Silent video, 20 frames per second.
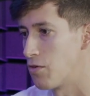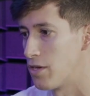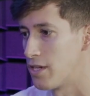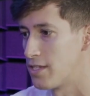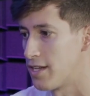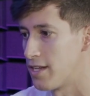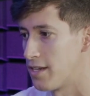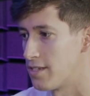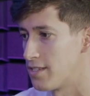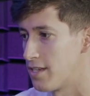
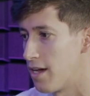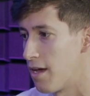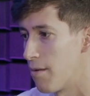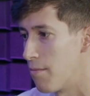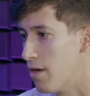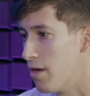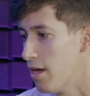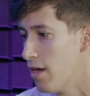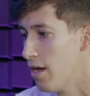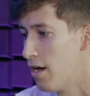units at a
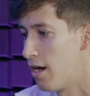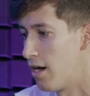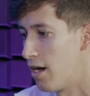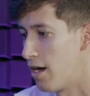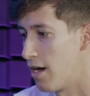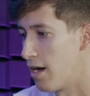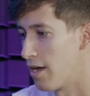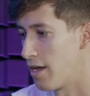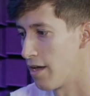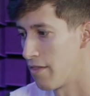time
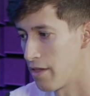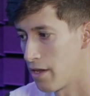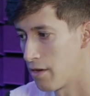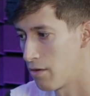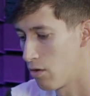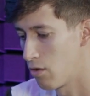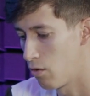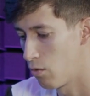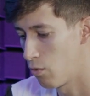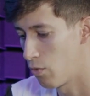uh, and
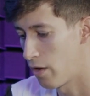then